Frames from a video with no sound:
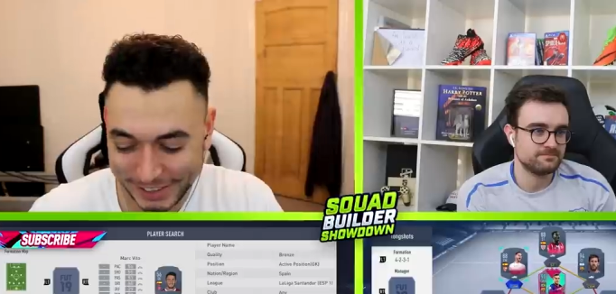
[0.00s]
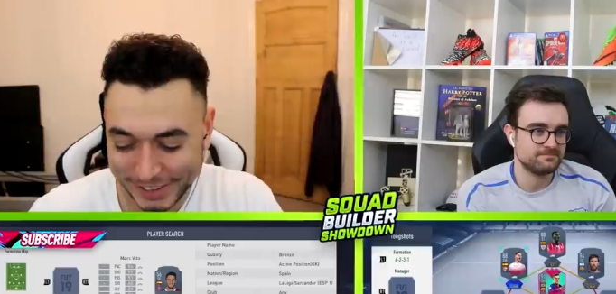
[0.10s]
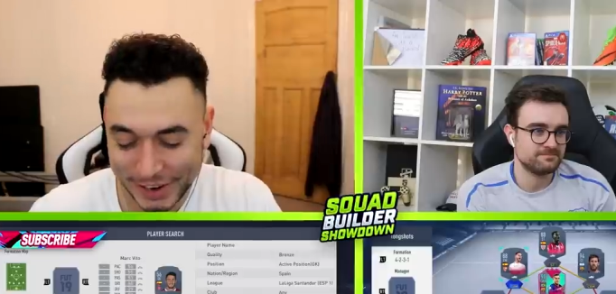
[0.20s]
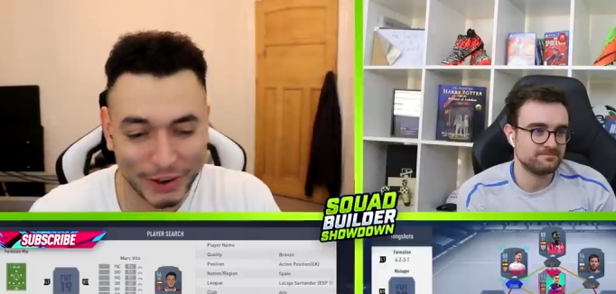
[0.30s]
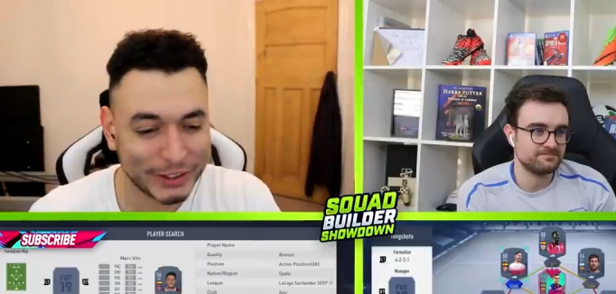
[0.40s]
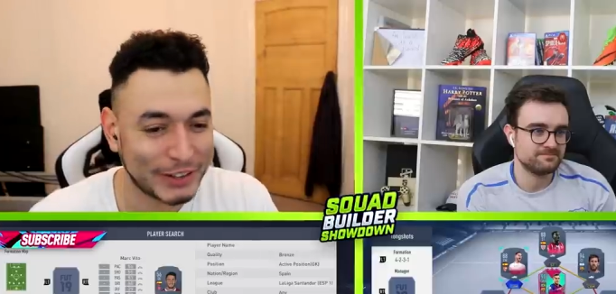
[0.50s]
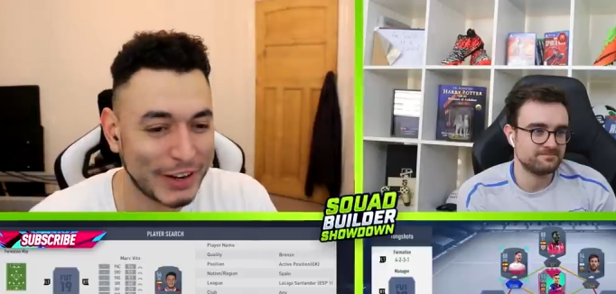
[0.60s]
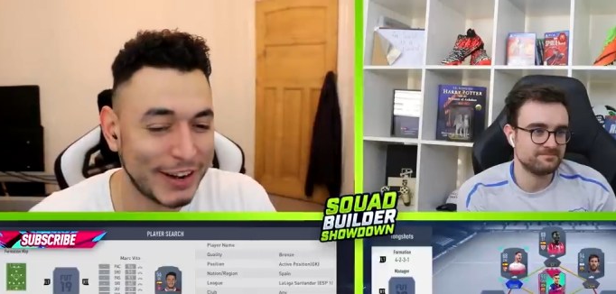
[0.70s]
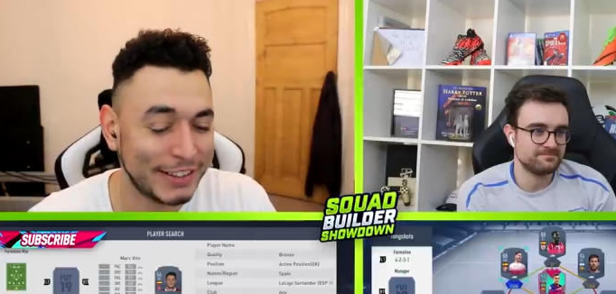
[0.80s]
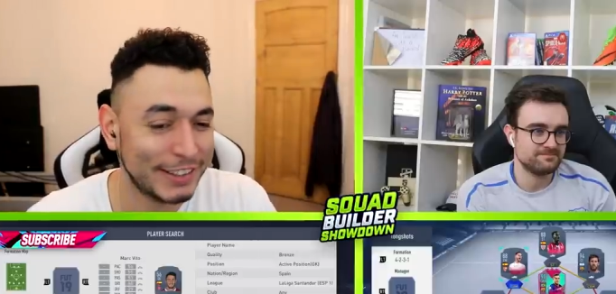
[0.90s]
Speaker 1: Is that what I just
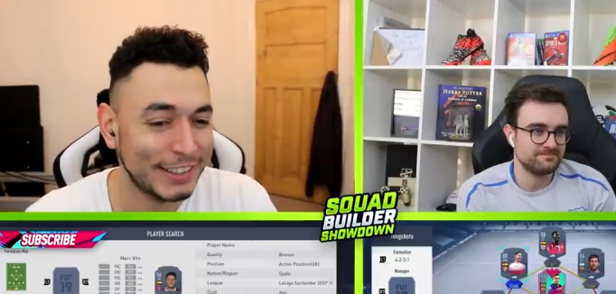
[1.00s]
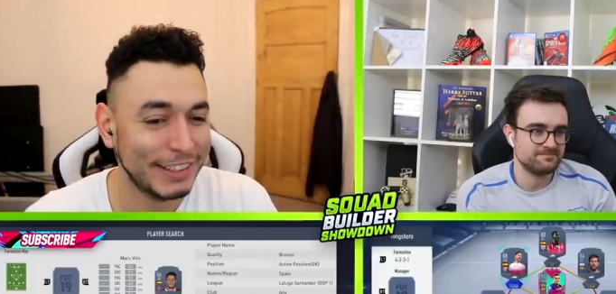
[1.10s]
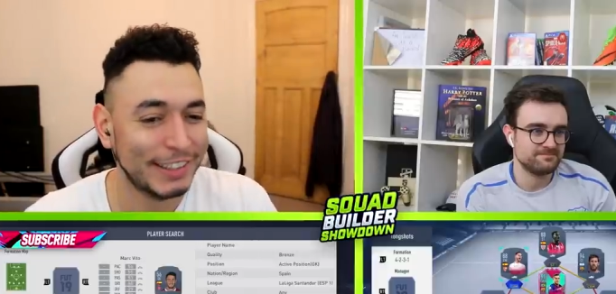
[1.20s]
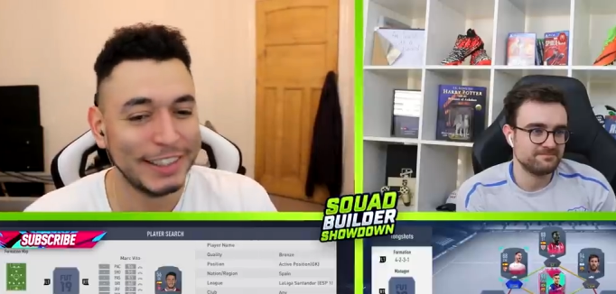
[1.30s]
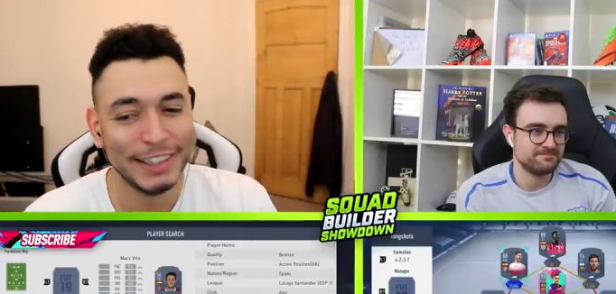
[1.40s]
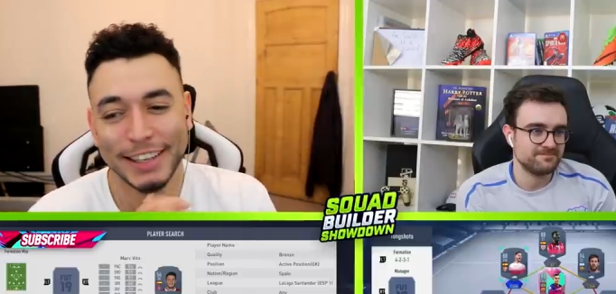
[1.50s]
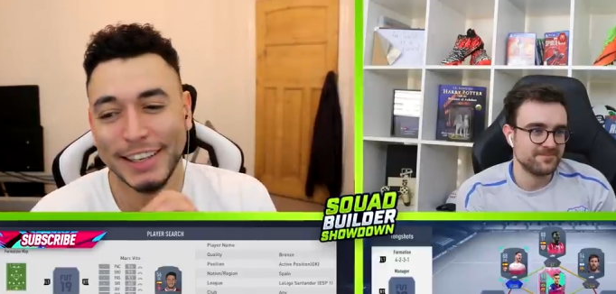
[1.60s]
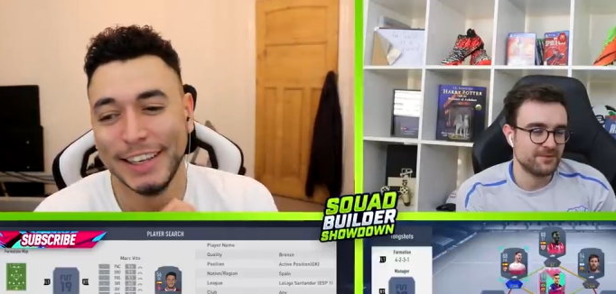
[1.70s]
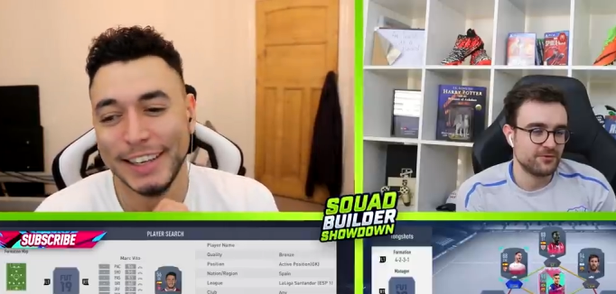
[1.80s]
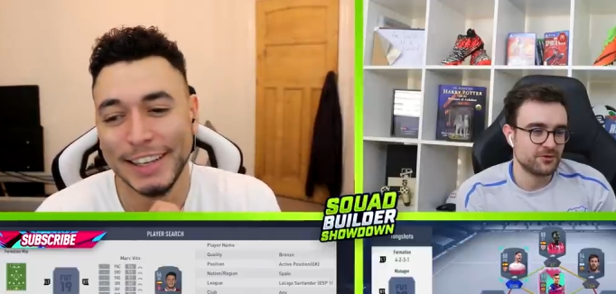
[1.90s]
heard?
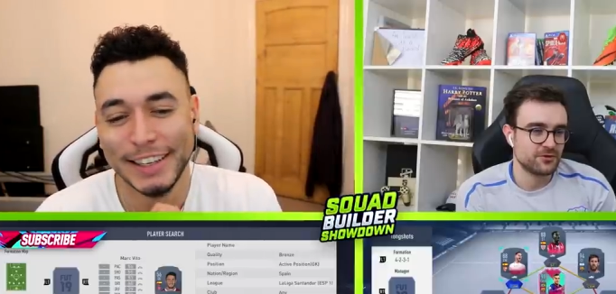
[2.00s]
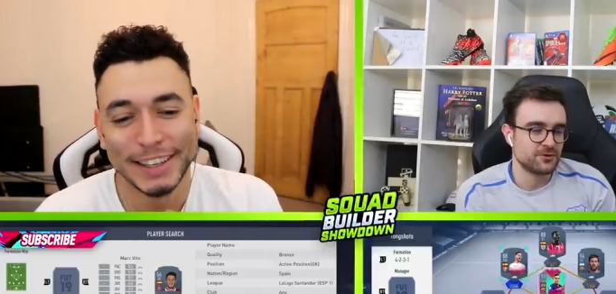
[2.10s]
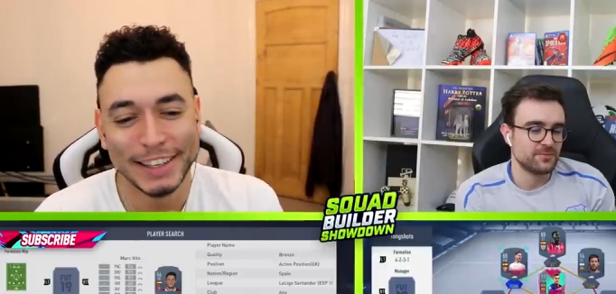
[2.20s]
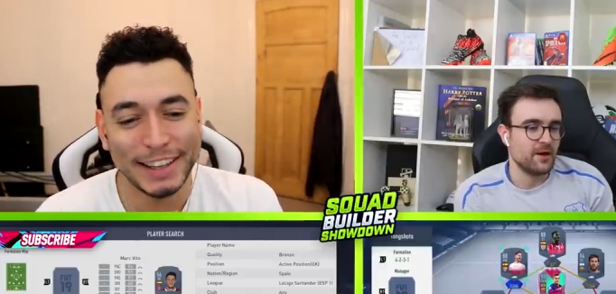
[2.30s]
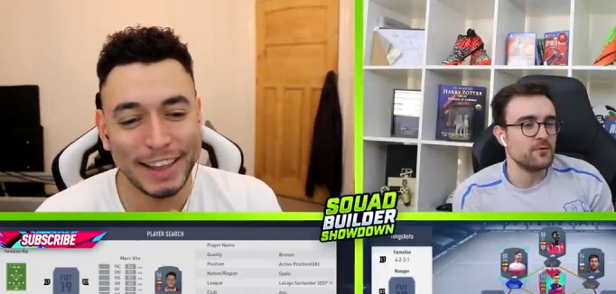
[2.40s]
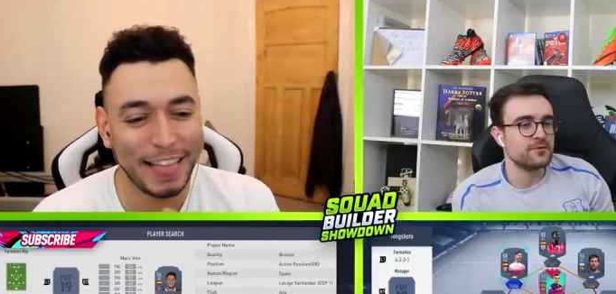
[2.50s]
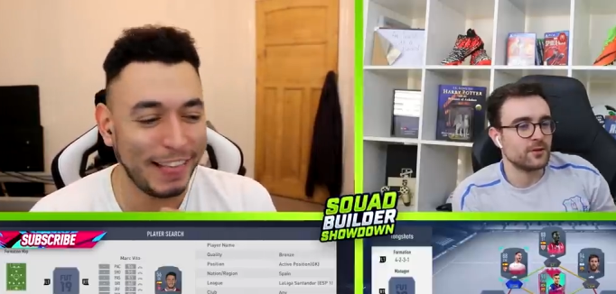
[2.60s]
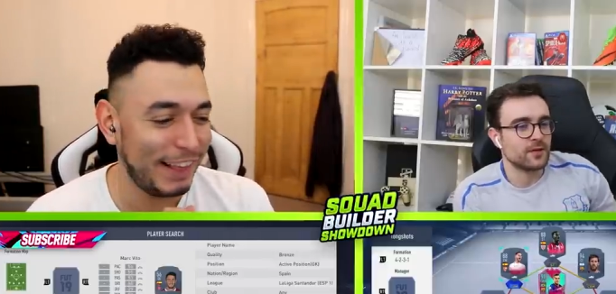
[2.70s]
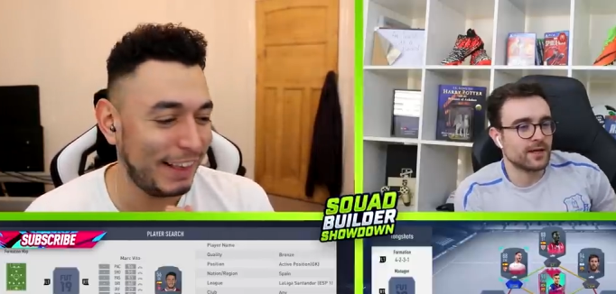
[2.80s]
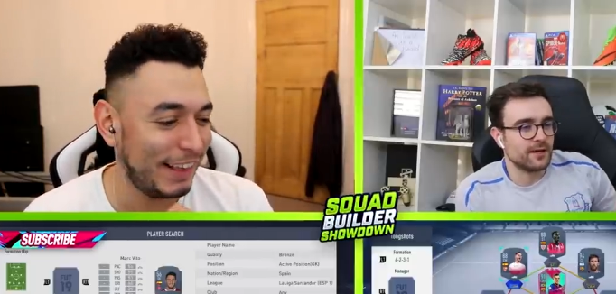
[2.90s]
Speaker 2: you just used my own
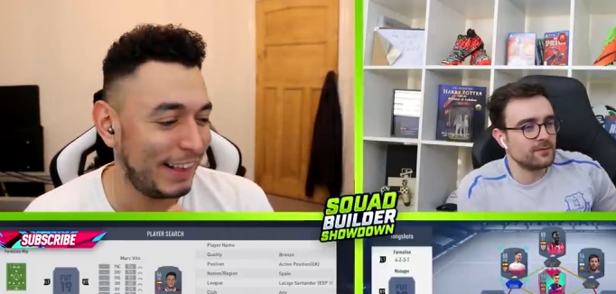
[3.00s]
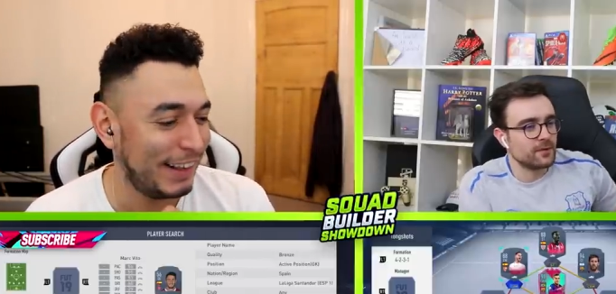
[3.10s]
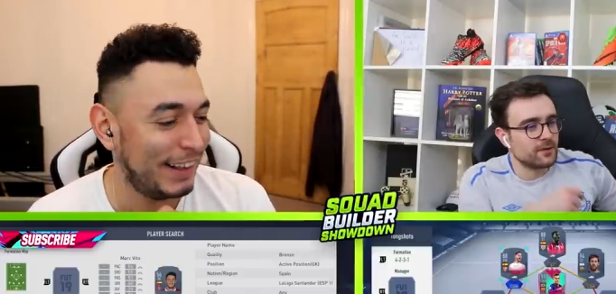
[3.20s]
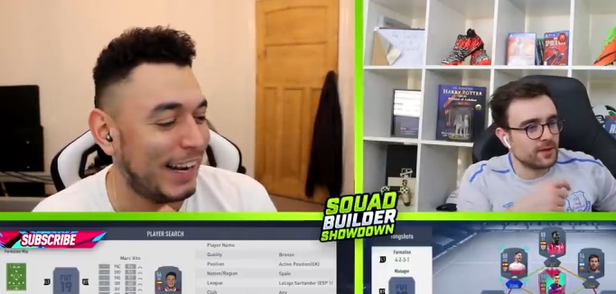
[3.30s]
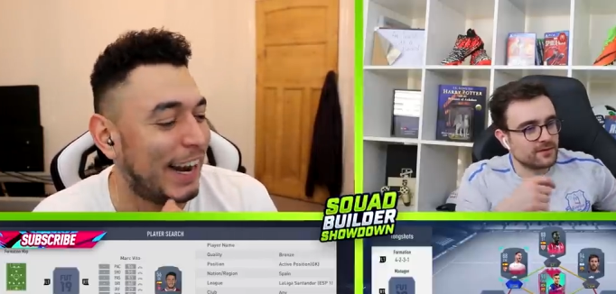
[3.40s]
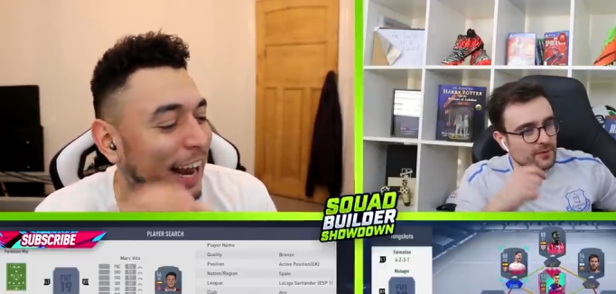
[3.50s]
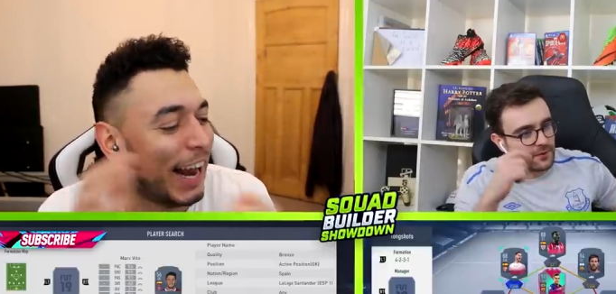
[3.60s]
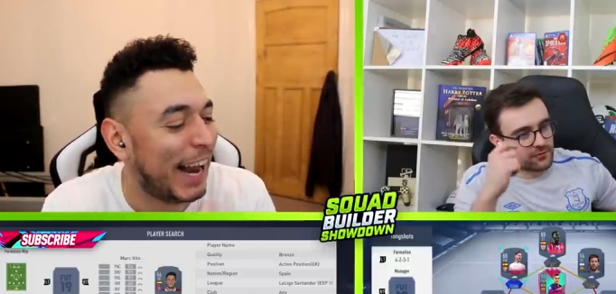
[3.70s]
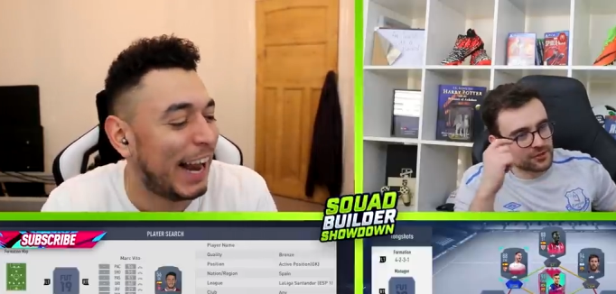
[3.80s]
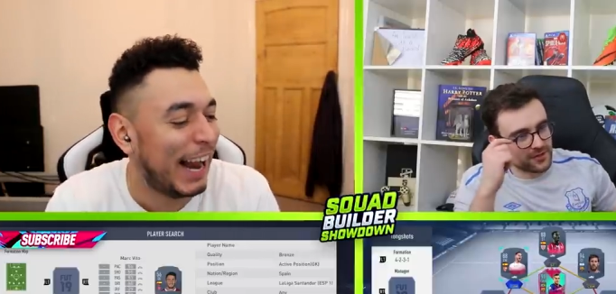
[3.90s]
joke against me? Or things
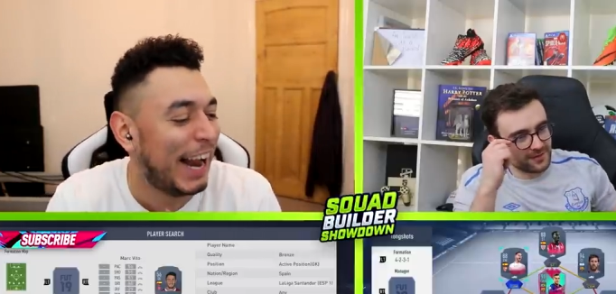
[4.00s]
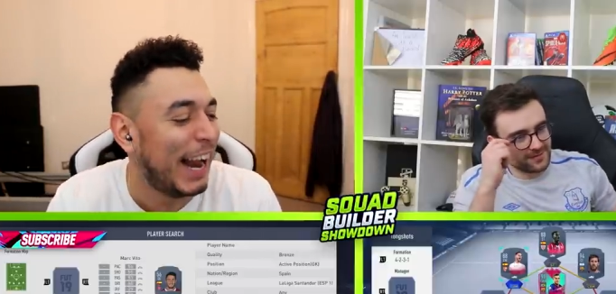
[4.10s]
that you've just done?